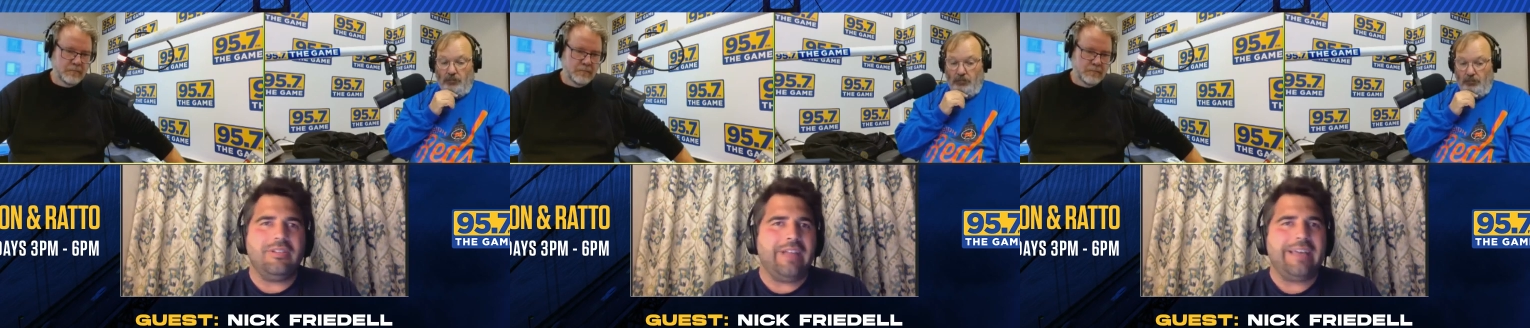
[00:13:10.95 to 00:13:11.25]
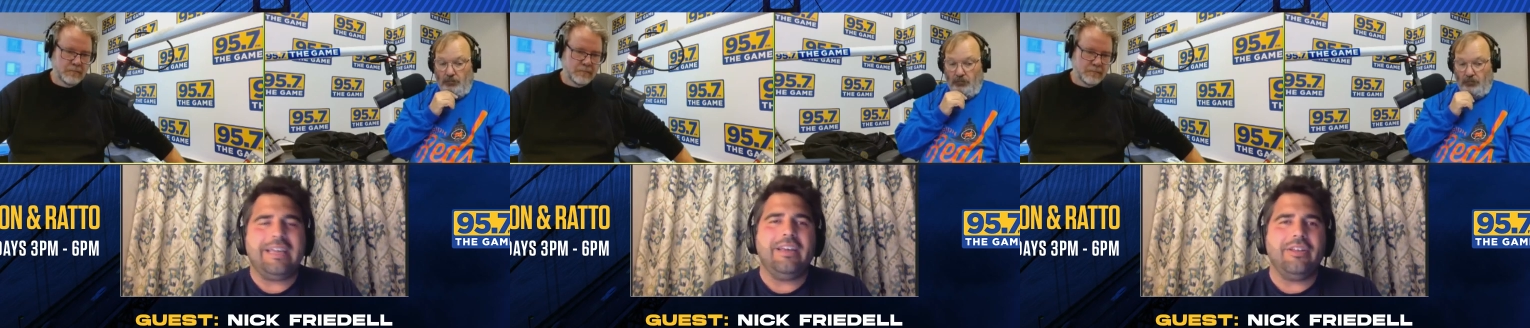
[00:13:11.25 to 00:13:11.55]

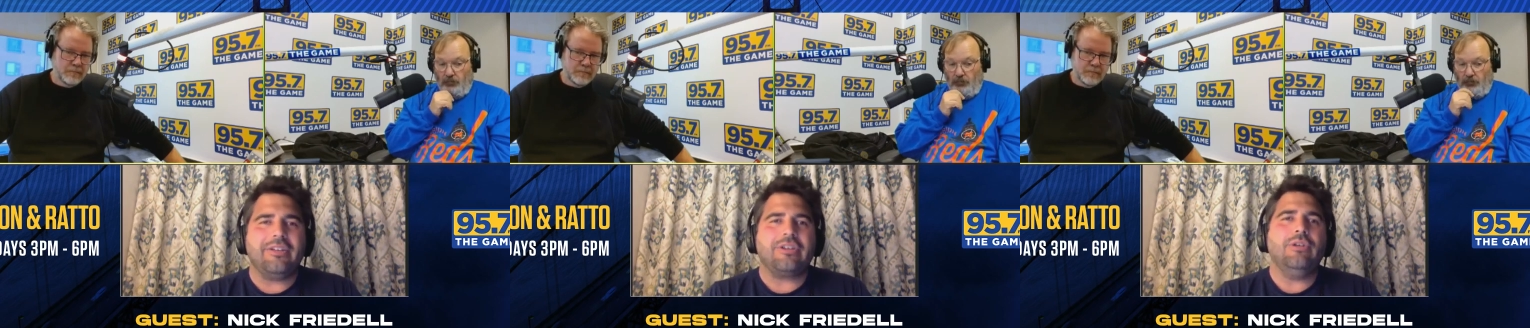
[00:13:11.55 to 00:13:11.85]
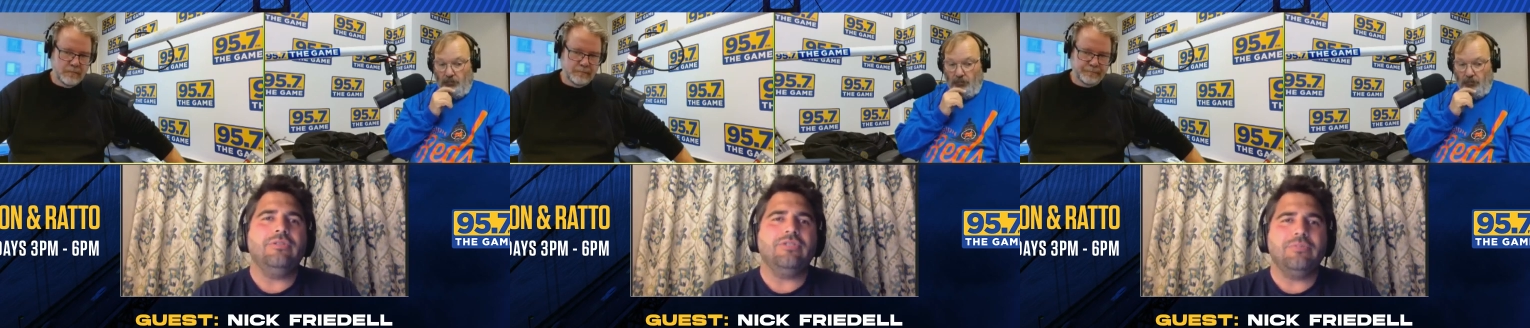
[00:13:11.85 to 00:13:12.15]
Speaker 1: like any other
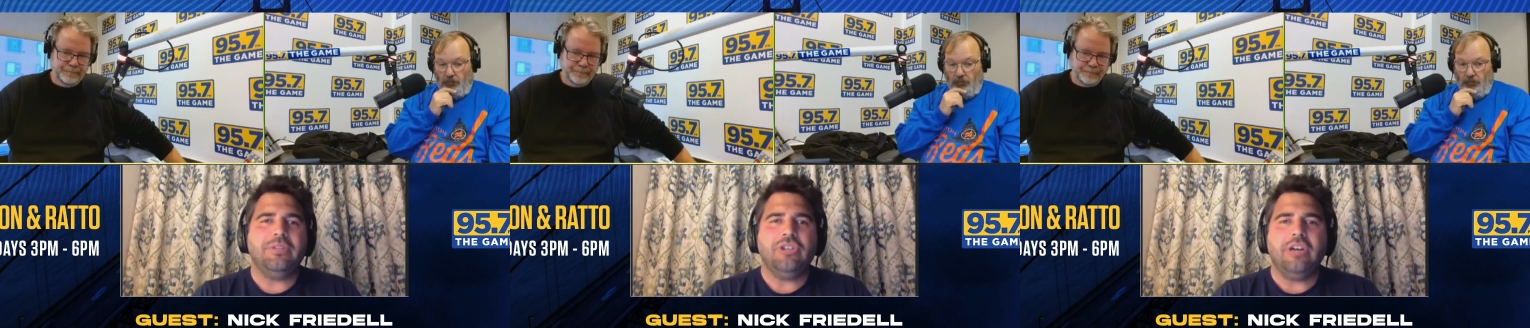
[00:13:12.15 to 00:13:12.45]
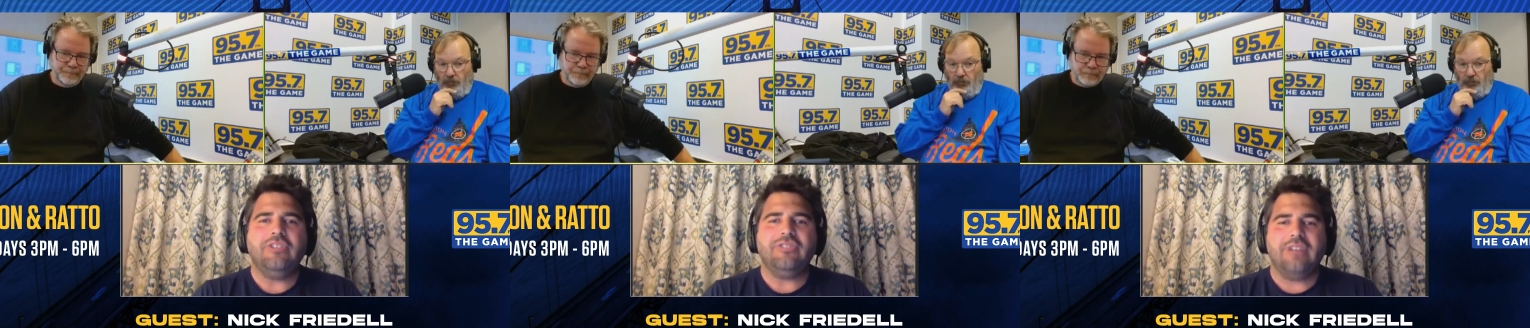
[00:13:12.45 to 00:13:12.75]
coach, he'll be
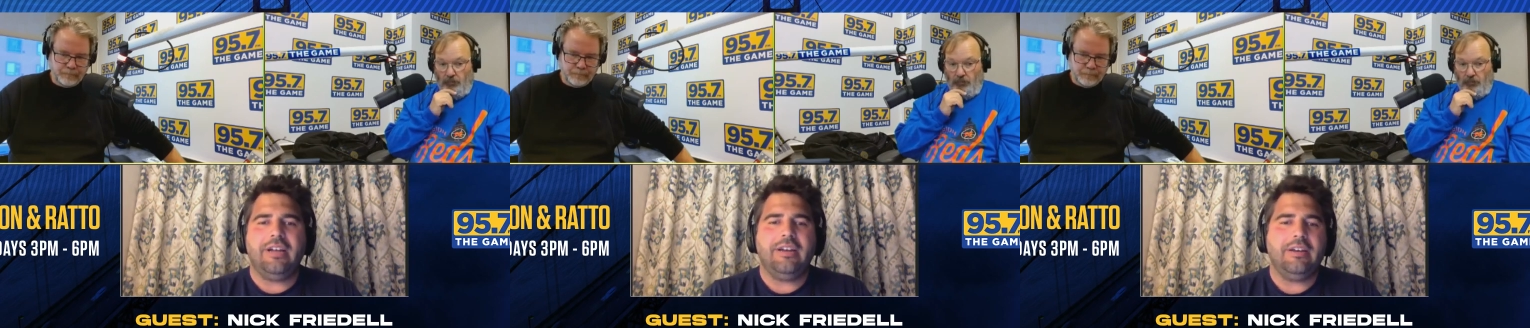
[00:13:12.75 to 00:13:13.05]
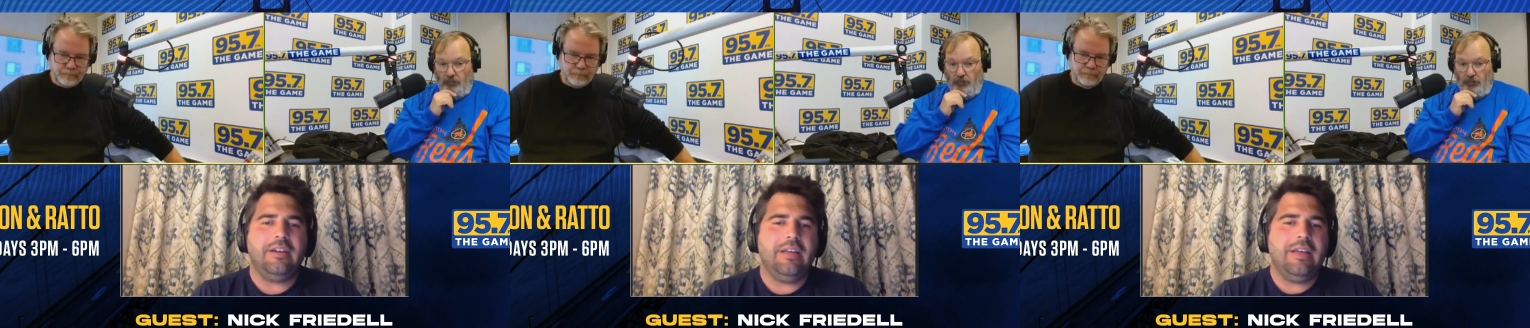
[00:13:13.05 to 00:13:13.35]
judged
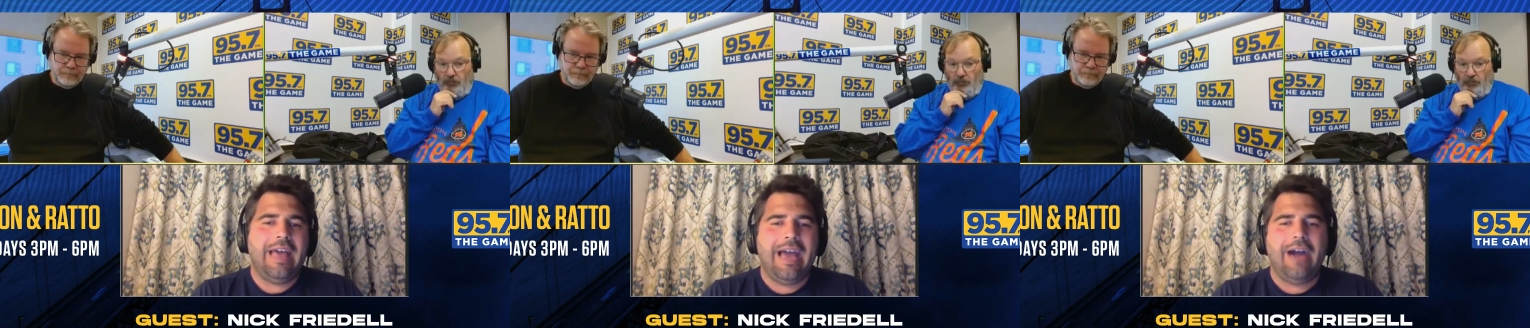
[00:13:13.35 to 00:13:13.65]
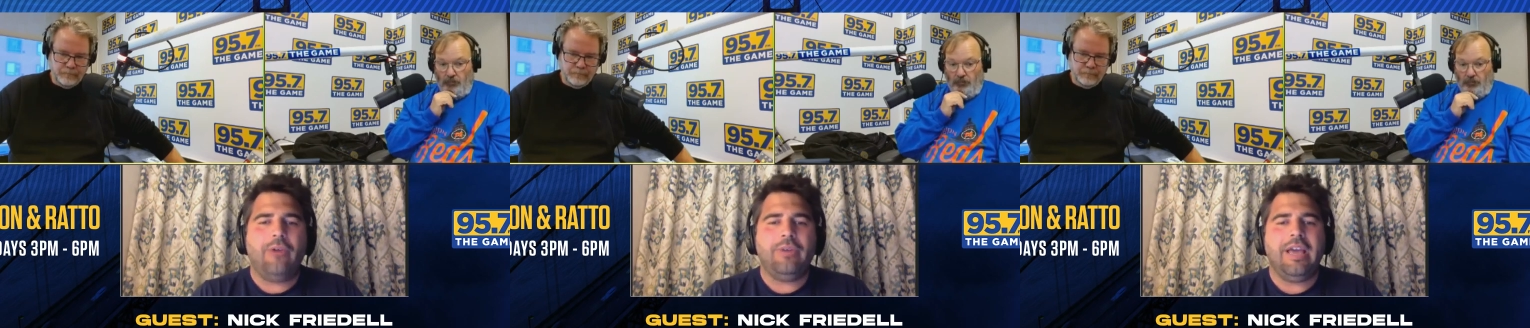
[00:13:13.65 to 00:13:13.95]
on
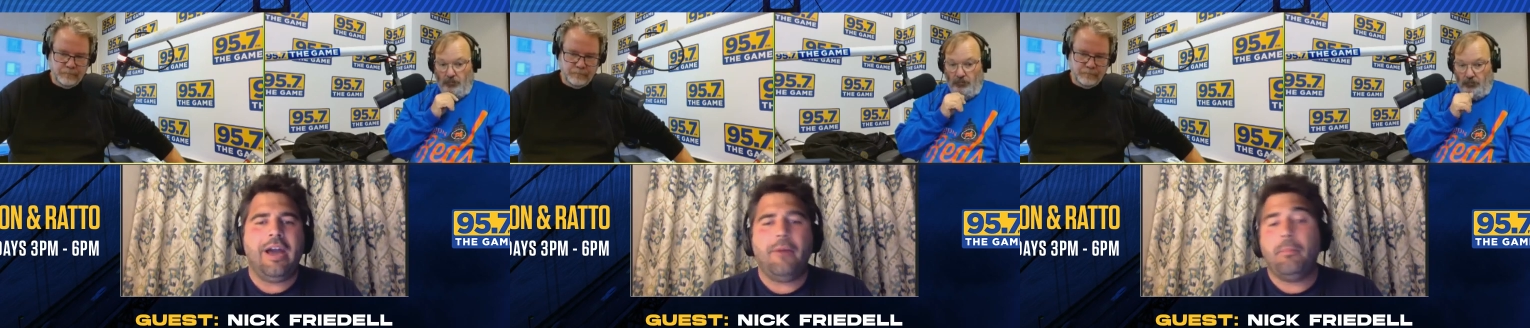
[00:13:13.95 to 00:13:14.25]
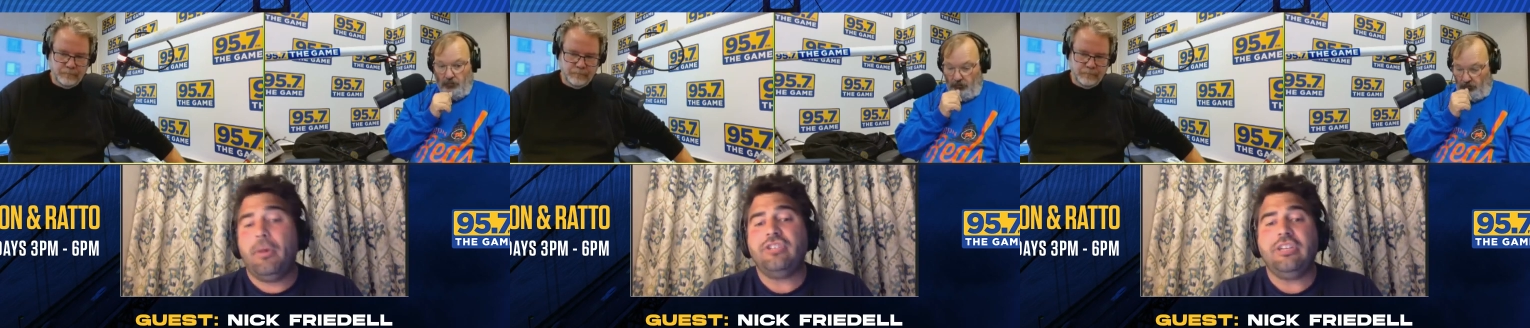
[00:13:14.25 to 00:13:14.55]
how he how
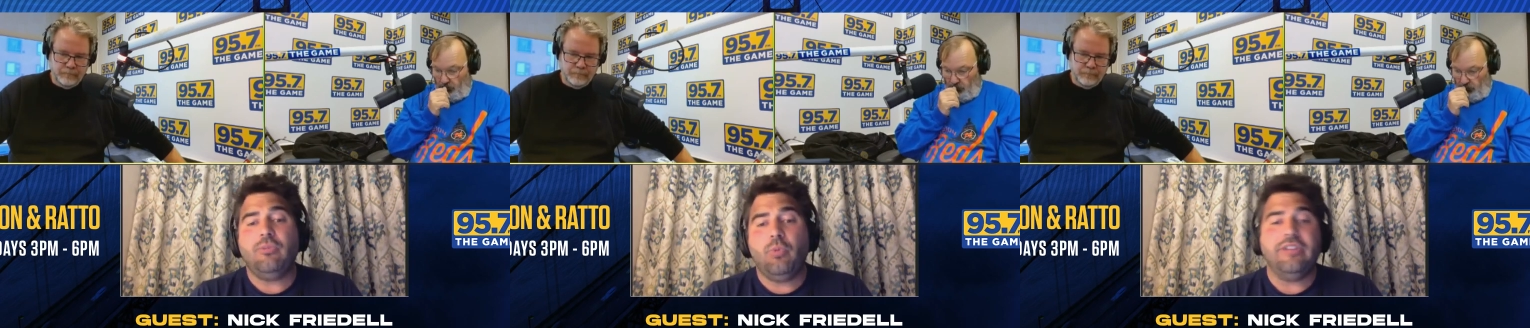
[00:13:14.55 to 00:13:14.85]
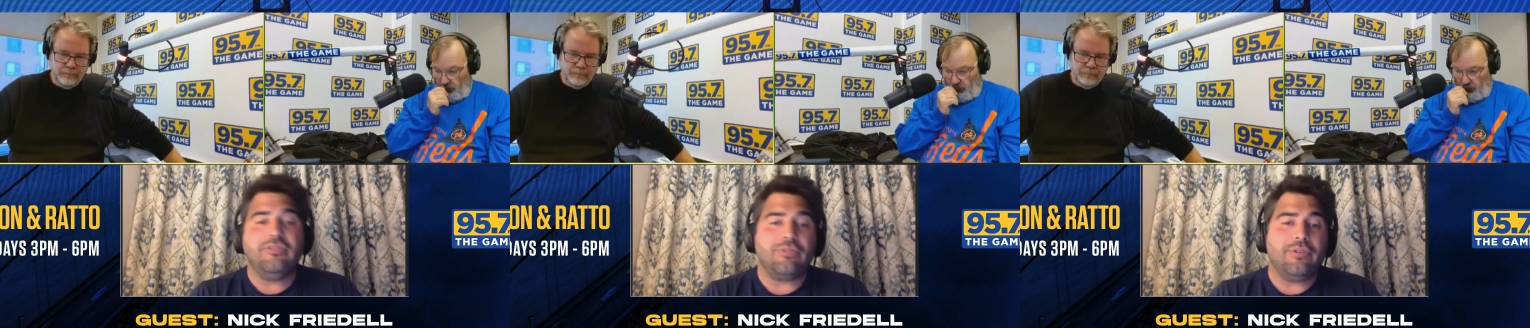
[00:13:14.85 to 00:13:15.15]
much he
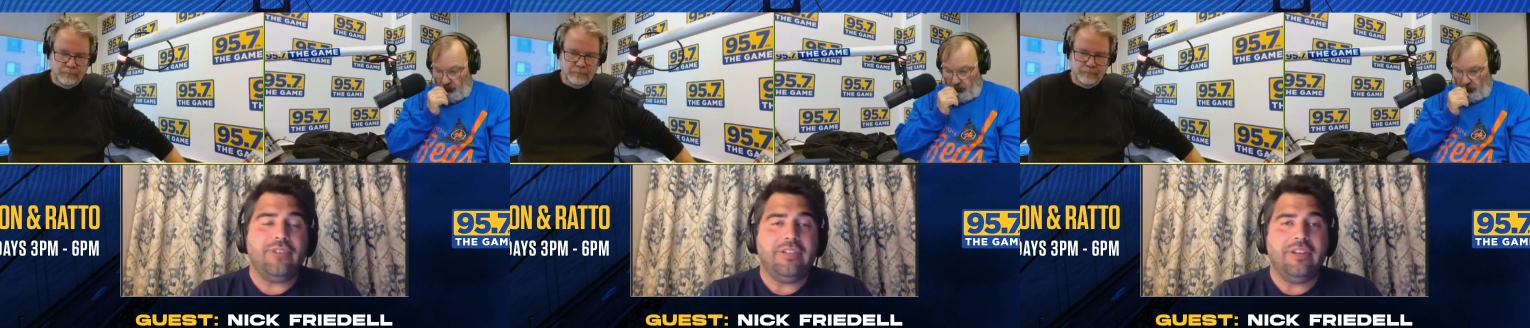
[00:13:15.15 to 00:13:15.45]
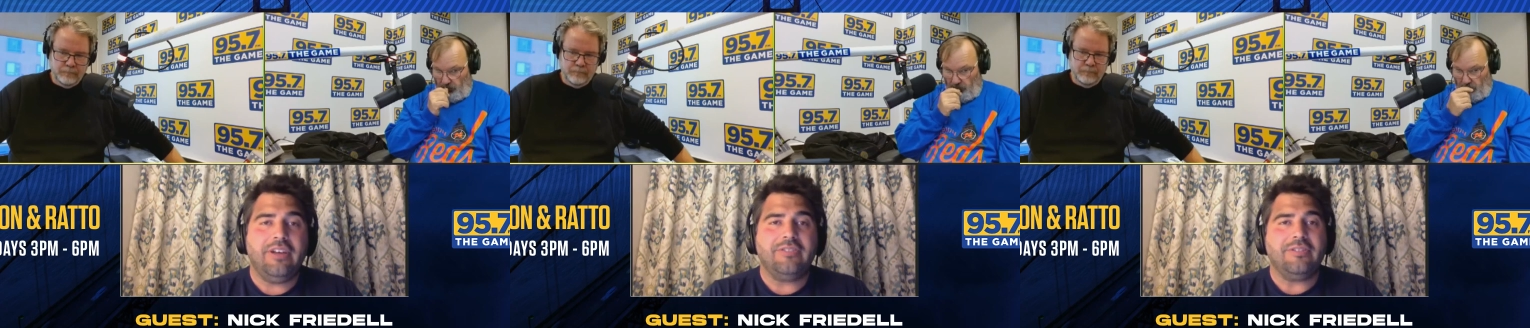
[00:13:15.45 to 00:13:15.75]
wins or if he
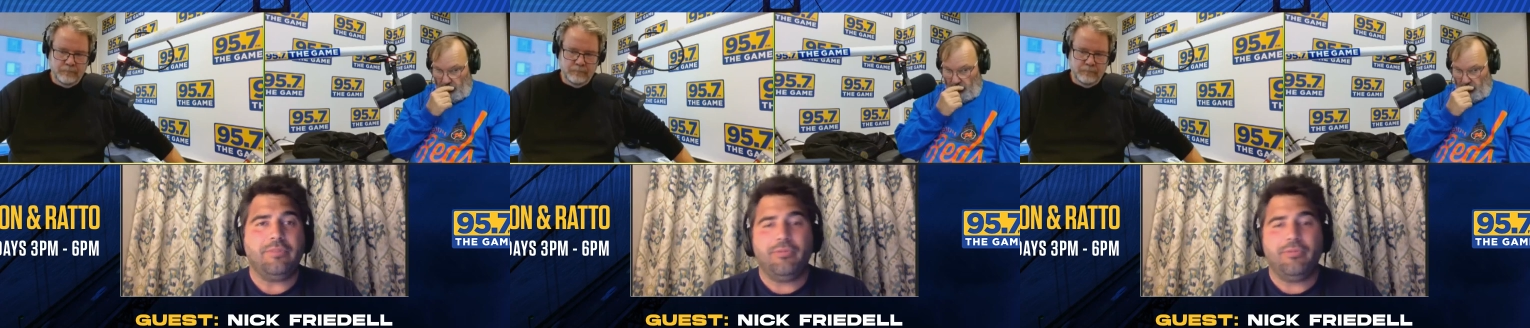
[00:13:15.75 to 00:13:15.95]
doesn't.